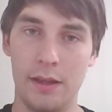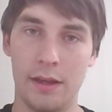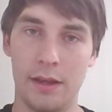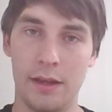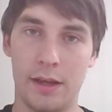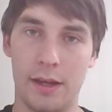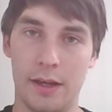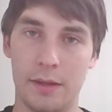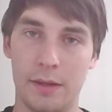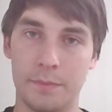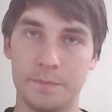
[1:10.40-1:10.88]

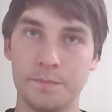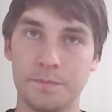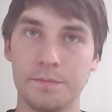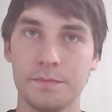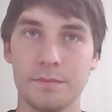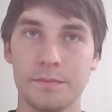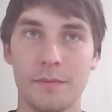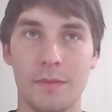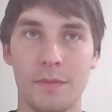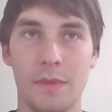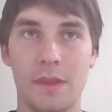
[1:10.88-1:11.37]
Um,
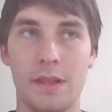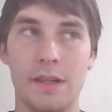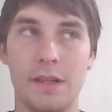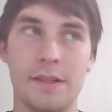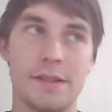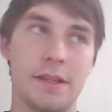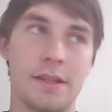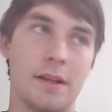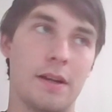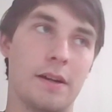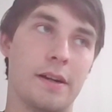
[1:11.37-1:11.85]
these
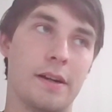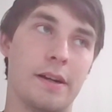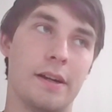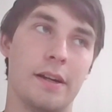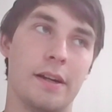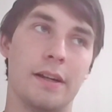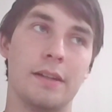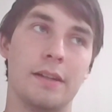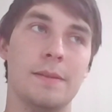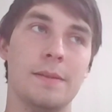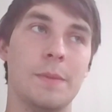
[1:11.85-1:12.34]

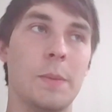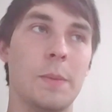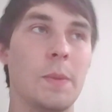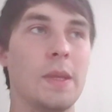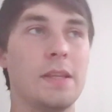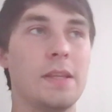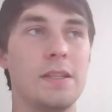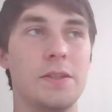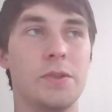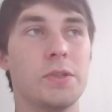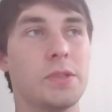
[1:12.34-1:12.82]
are
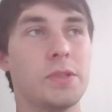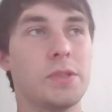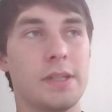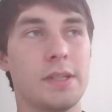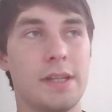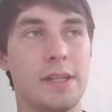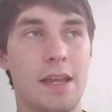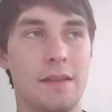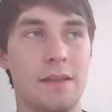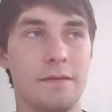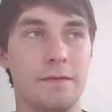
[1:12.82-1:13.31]

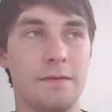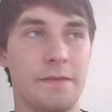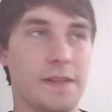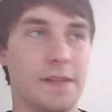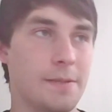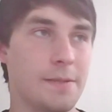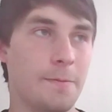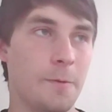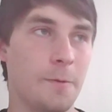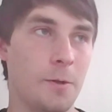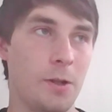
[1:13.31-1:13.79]
usually
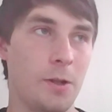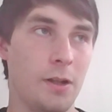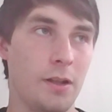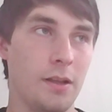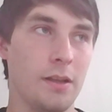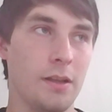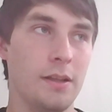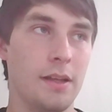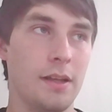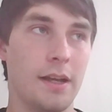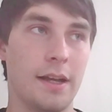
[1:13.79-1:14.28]

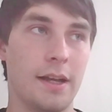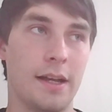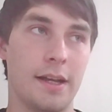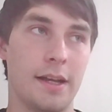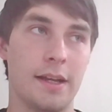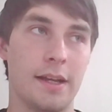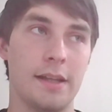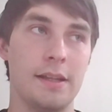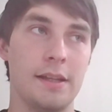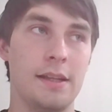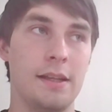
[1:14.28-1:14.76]
invisible
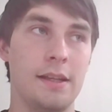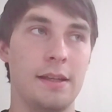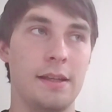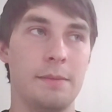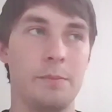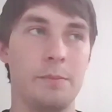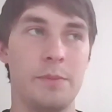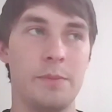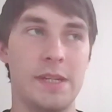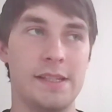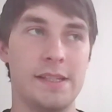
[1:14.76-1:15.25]
uh,
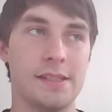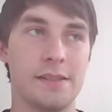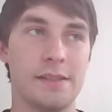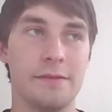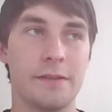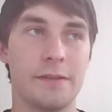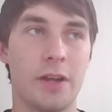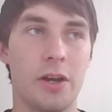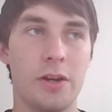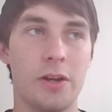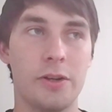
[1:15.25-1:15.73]
pieces
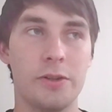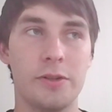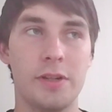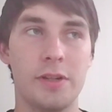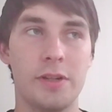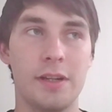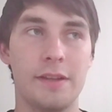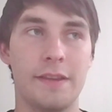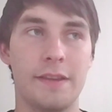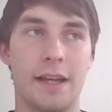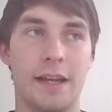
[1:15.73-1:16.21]
of
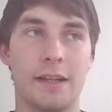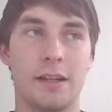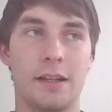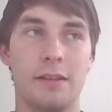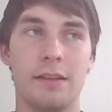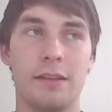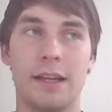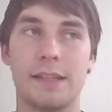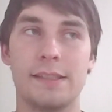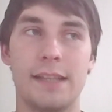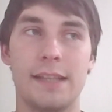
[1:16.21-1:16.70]
code that
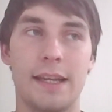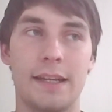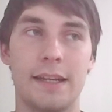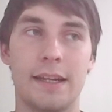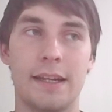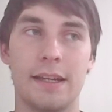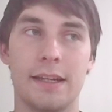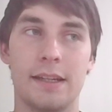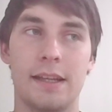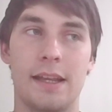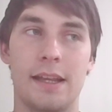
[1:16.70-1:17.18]
collect
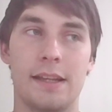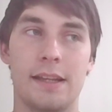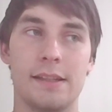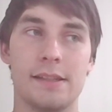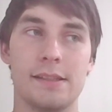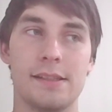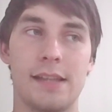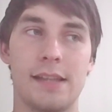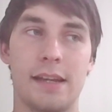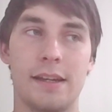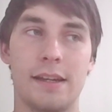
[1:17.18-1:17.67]
data
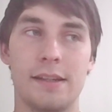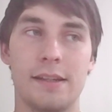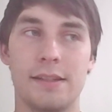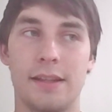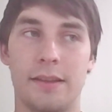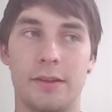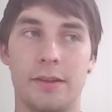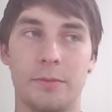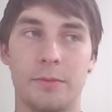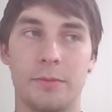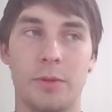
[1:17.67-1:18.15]
and send it to
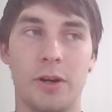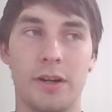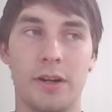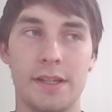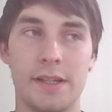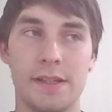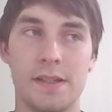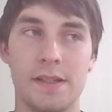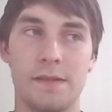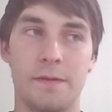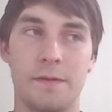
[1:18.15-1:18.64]
third
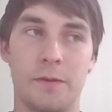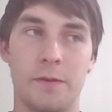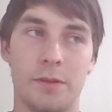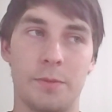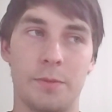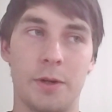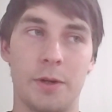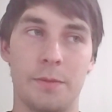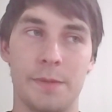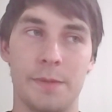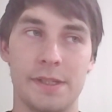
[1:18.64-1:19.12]
parties for the
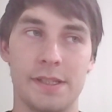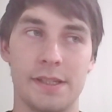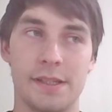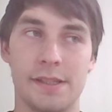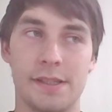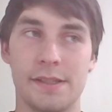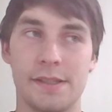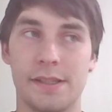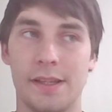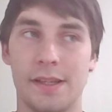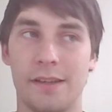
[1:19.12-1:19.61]

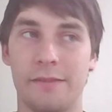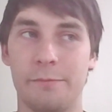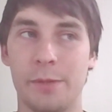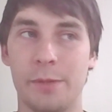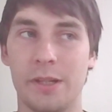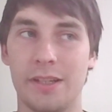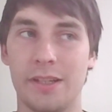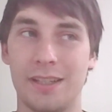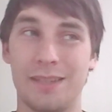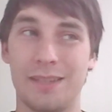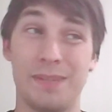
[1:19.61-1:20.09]
purposes of
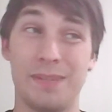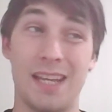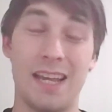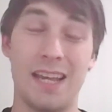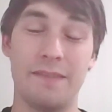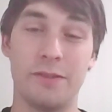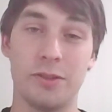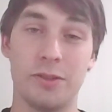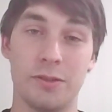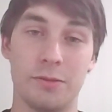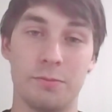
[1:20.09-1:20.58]
building
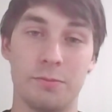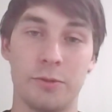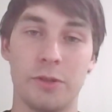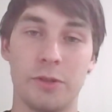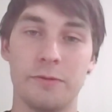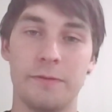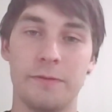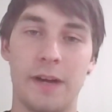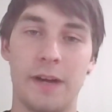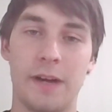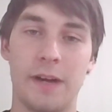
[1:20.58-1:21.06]
behavioral
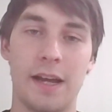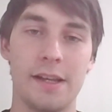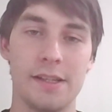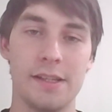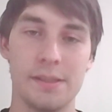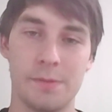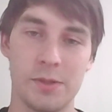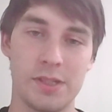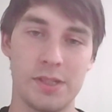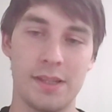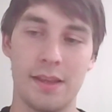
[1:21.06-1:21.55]
profiles
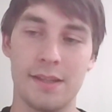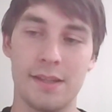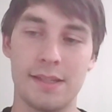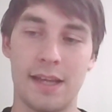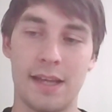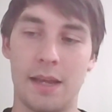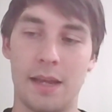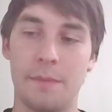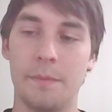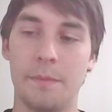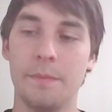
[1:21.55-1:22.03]
most of the
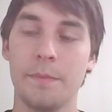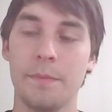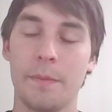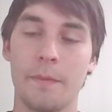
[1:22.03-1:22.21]
time.